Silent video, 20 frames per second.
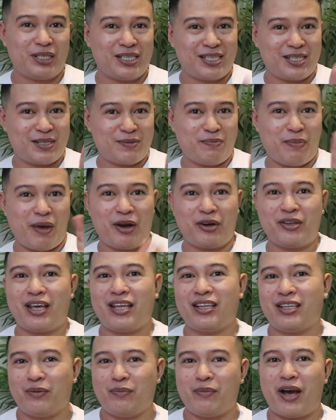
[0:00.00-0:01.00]
Please bear
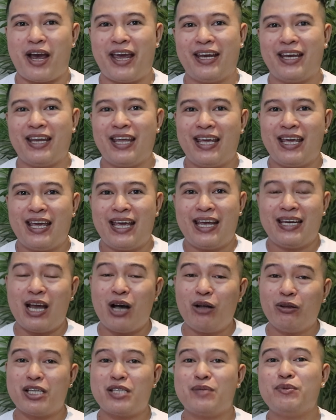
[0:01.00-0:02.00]
that in mind.
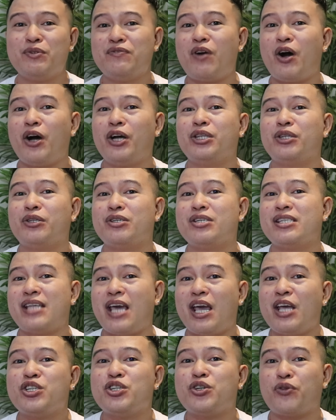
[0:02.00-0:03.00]
Now let's move on to
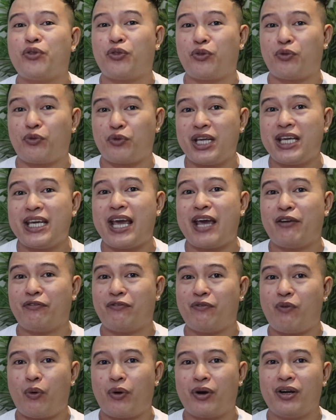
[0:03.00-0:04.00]
stage 3
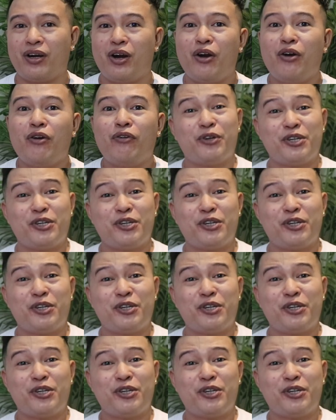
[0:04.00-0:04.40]
and 4.